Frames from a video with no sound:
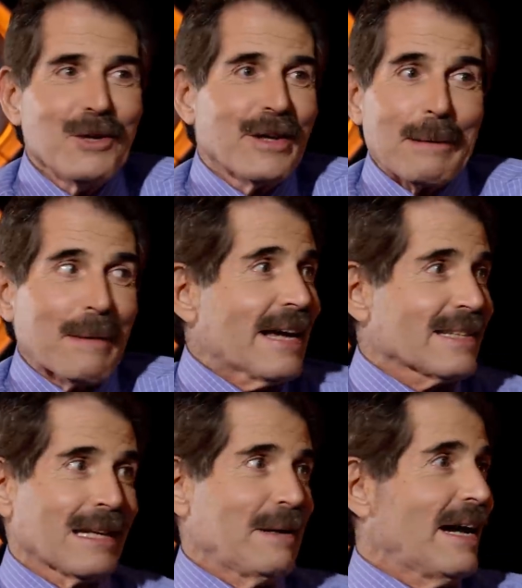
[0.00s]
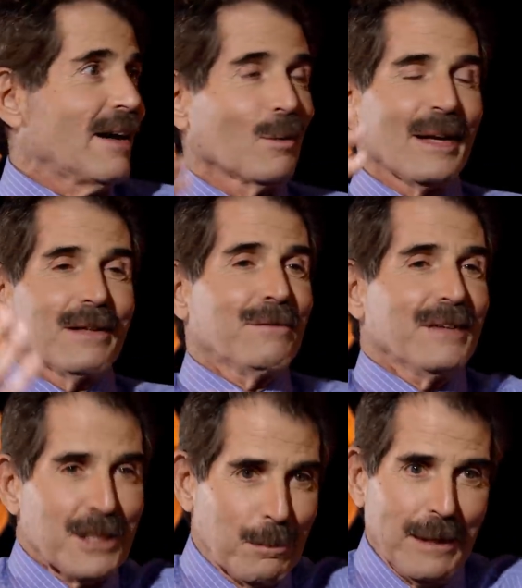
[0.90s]
you keep asking me, how do we
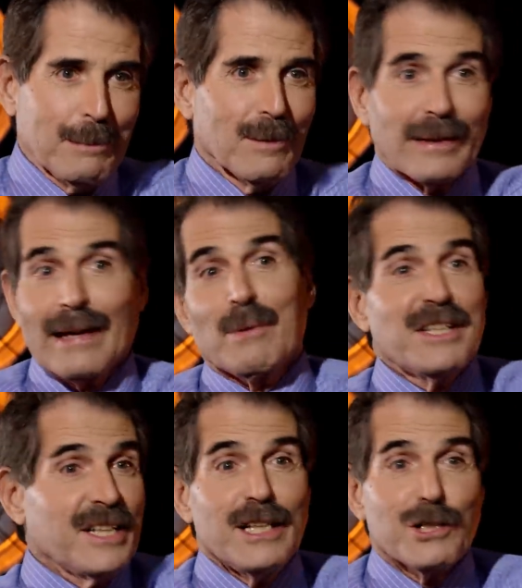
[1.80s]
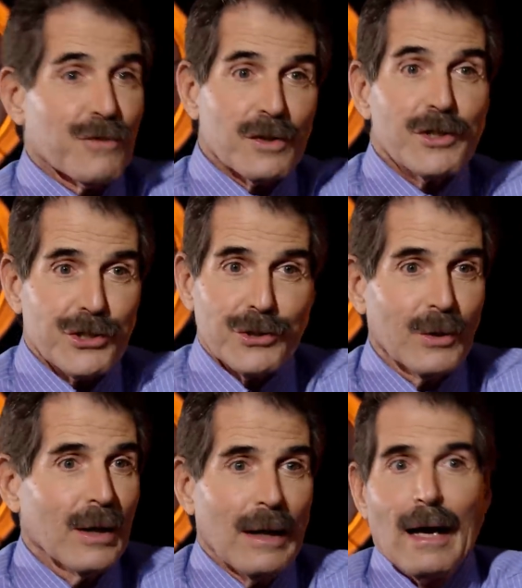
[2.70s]
convince right. people? Can we teach
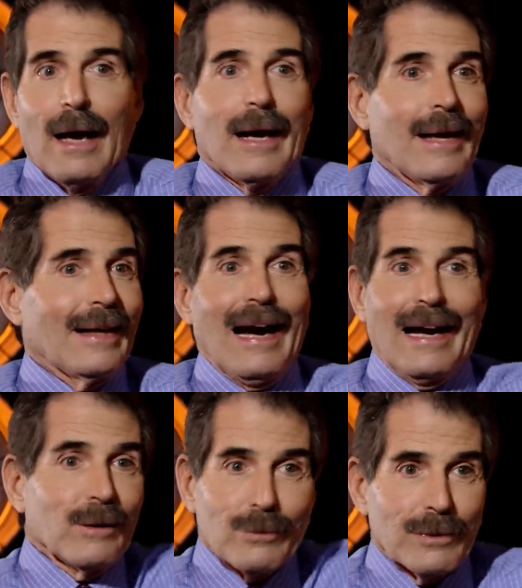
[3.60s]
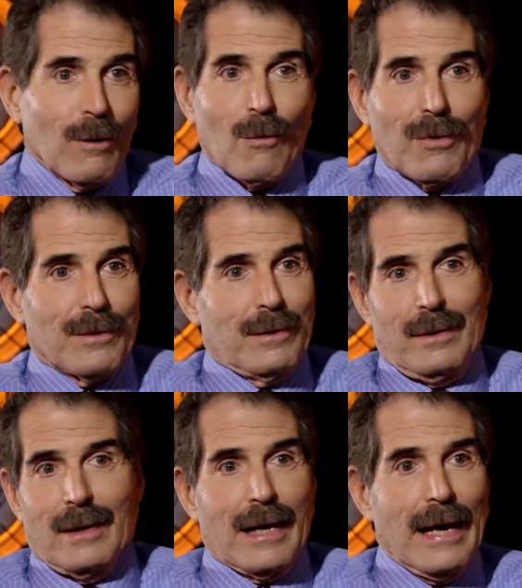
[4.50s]
virtue? And I don't know that
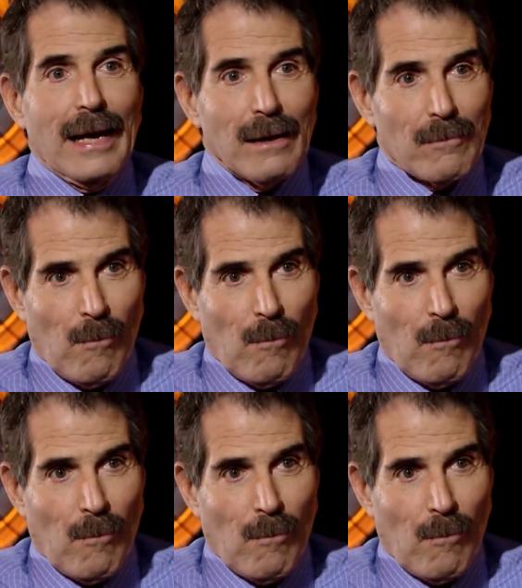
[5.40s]
you can.